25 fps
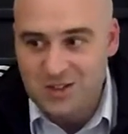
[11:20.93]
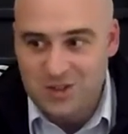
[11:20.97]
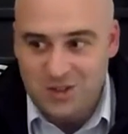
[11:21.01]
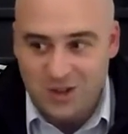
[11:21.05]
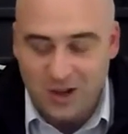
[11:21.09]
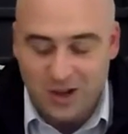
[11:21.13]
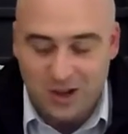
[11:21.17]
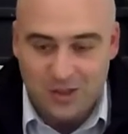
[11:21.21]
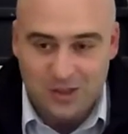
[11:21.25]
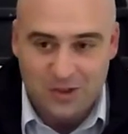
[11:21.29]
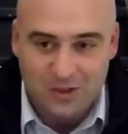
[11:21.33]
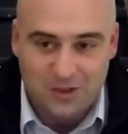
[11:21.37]
This
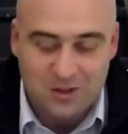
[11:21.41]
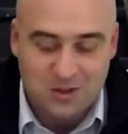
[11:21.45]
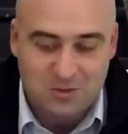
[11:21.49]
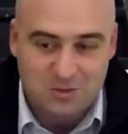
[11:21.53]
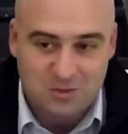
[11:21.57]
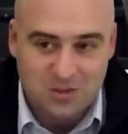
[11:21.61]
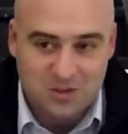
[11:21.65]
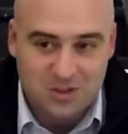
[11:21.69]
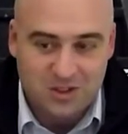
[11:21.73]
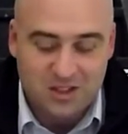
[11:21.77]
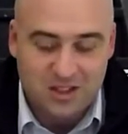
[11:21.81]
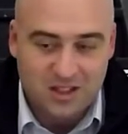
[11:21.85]
author
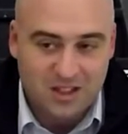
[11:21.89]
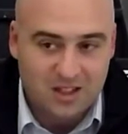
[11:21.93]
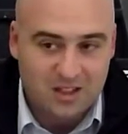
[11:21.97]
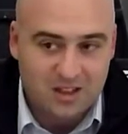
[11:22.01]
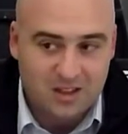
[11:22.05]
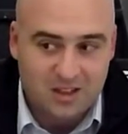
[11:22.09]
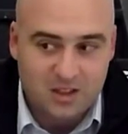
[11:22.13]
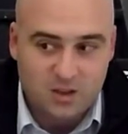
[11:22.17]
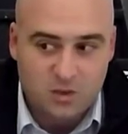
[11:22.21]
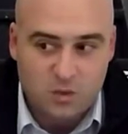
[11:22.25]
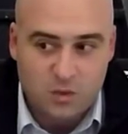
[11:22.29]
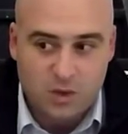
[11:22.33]
is misleading
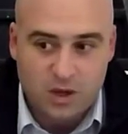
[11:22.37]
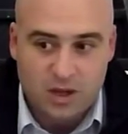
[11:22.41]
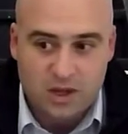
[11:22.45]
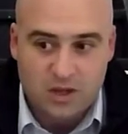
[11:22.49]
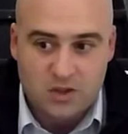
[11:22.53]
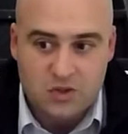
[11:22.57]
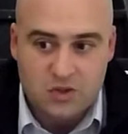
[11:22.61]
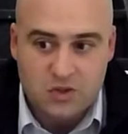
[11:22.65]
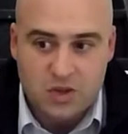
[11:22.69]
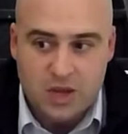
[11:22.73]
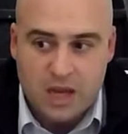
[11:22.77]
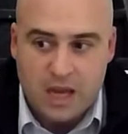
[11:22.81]
in these
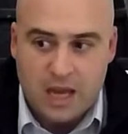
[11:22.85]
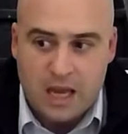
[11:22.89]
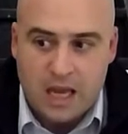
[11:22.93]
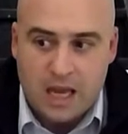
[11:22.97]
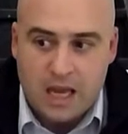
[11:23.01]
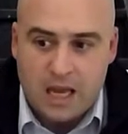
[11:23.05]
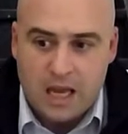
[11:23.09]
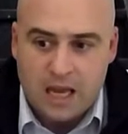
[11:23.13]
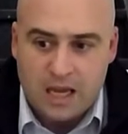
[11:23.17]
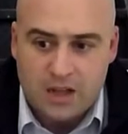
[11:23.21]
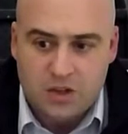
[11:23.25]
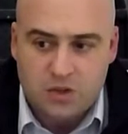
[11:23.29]
ways.
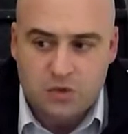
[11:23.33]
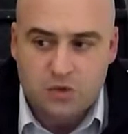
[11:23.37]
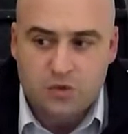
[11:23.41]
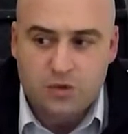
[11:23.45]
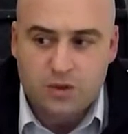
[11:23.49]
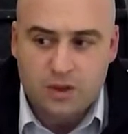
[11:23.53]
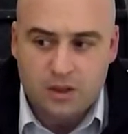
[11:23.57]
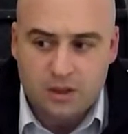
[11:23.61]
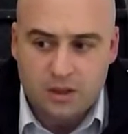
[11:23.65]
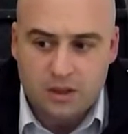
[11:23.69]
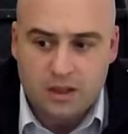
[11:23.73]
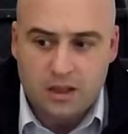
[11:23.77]
It's
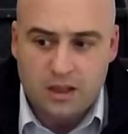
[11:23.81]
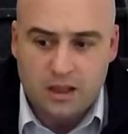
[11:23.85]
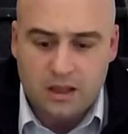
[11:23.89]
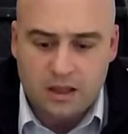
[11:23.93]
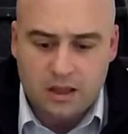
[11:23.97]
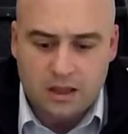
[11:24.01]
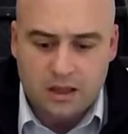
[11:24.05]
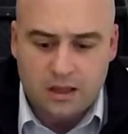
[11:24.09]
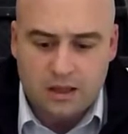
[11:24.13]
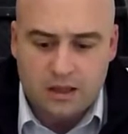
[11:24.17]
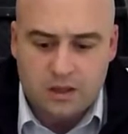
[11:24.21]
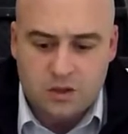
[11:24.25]
really
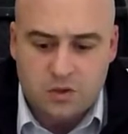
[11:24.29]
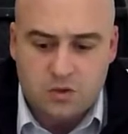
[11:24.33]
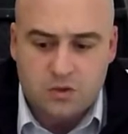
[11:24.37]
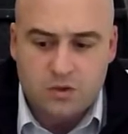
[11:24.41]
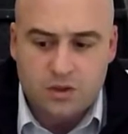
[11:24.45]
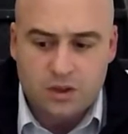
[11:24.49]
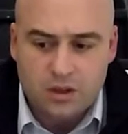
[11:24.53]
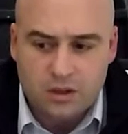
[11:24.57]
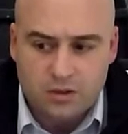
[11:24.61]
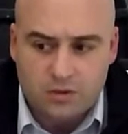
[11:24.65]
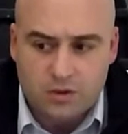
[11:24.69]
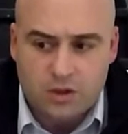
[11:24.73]
uh, it's
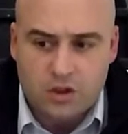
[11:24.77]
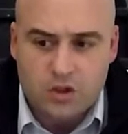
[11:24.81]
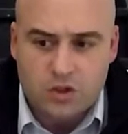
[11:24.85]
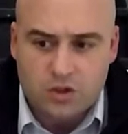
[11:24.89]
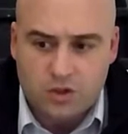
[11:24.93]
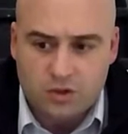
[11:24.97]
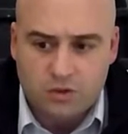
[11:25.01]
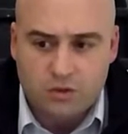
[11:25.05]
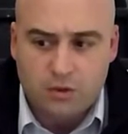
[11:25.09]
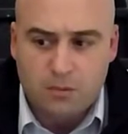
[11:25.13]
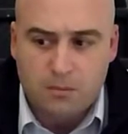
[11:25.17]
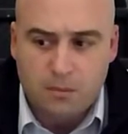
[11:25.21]
really
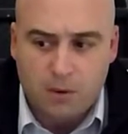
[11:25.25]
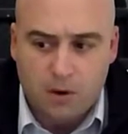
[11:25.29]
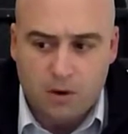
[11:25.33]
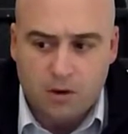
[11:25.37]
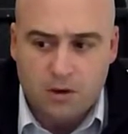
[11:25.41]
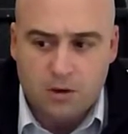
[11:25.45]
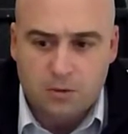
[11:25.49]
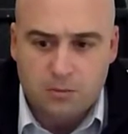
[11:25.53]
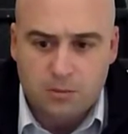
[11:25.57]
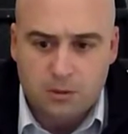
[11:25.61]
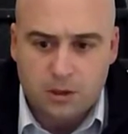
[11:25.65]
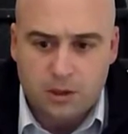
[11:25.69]
reached a
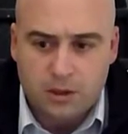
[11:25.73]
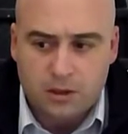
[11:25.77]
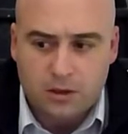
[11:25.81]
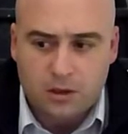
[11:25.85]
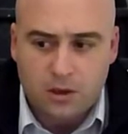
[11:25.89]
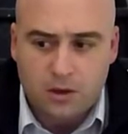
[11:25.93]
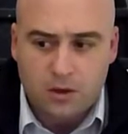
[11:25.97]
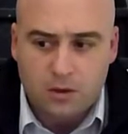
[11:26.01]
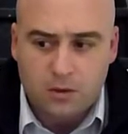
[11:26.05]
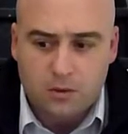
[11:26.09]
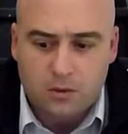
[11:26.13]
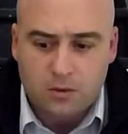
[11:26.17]
remarkably
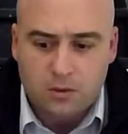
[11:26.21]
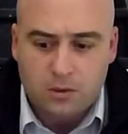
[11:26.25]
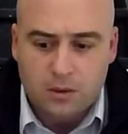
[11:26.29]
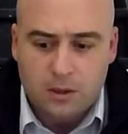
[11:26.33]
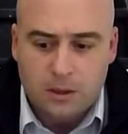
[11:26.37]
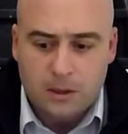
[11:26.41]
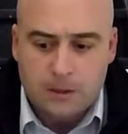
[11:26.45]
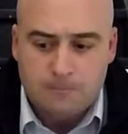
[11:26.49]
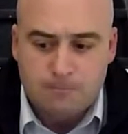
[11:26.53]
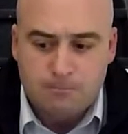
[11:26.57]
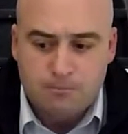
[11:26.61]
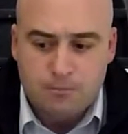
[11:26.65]
low
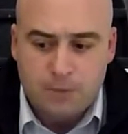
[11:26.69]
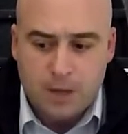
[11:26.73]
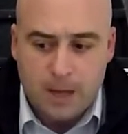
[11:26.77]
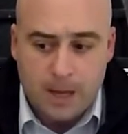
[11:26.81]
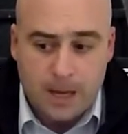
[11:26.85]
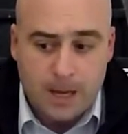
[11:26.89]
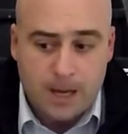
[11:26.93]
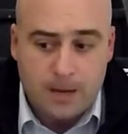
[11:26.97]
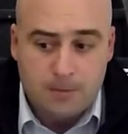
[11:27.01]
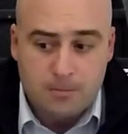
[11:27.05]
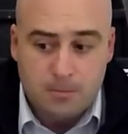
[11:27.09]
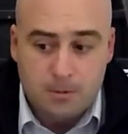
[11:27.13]

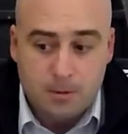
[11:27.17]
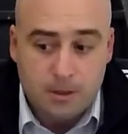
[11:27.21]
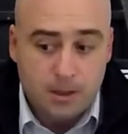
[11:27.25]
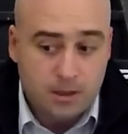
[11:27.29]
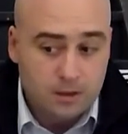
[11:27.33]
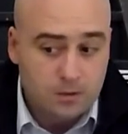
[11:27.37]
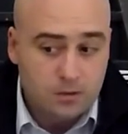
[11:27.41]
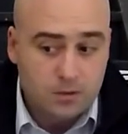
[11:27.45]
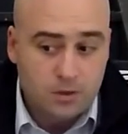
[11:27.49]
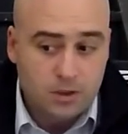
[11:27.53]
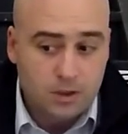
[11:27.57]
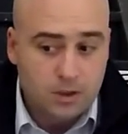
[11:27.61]
ebb
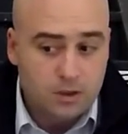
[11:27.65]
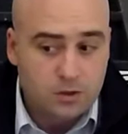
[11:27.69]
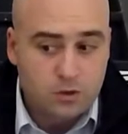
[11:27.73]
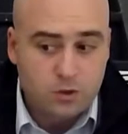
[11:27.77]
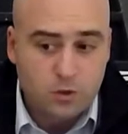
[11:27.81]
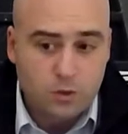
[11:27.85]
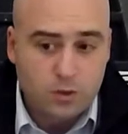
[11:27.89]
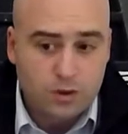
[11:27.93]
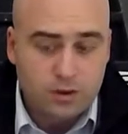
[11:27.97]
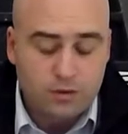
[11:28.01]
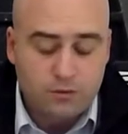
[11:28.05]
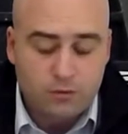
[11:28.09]
in in
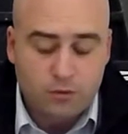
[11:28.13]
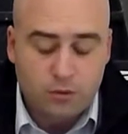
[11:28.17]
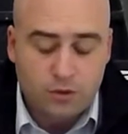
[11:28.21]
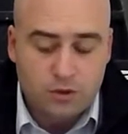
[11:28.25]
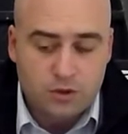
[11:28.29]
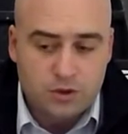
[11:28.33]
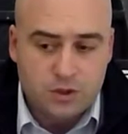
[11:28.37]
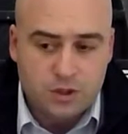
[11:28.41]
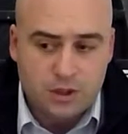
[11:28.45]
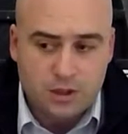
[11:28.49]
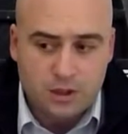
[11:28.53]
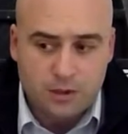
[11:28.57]

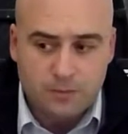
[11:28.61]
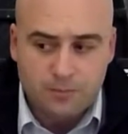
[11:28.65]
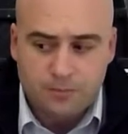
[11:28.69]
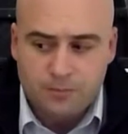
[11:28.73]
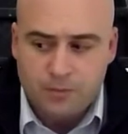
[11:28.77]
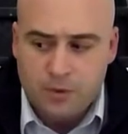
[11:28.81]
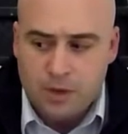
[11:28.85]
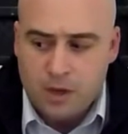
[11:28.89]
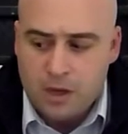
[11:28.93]
2014.